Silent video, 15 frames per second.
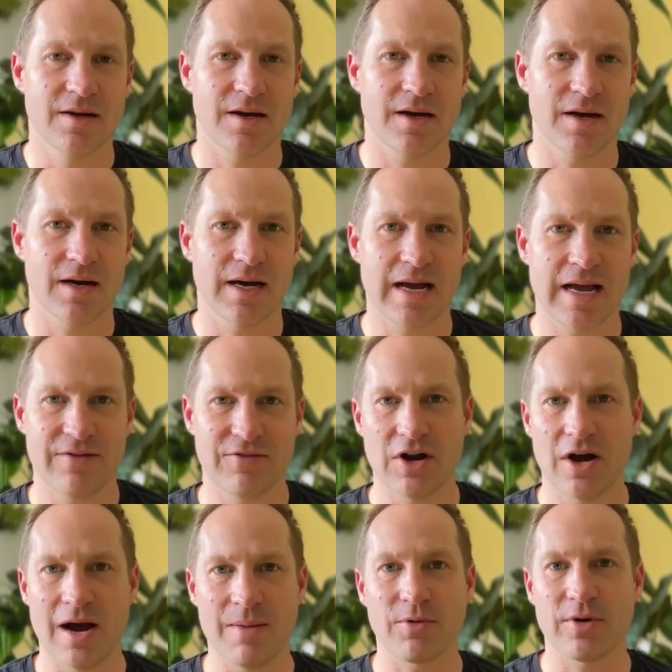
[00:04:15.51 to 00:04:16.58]
I have an
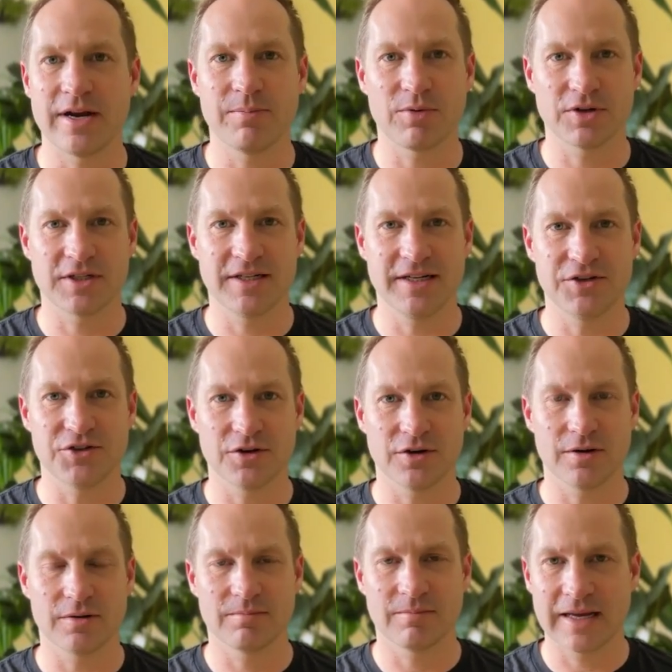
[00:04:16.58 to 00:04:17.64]
operating
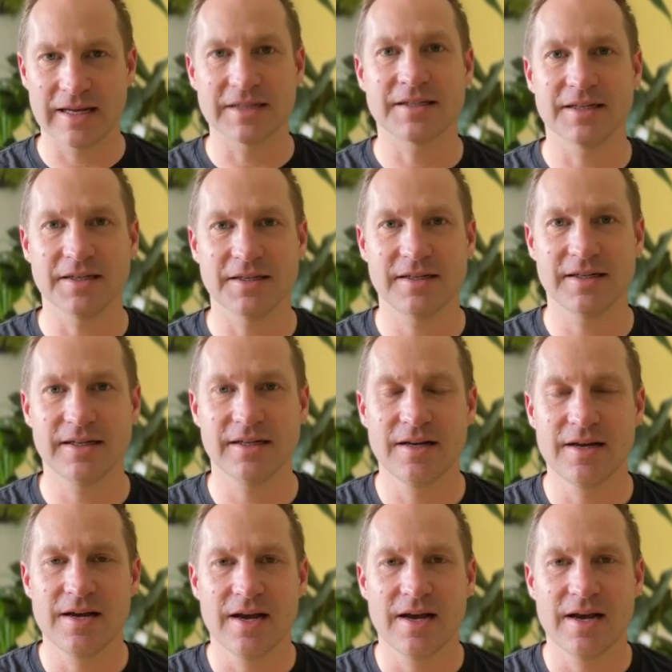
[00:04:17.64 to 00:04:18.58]
procedure assistant,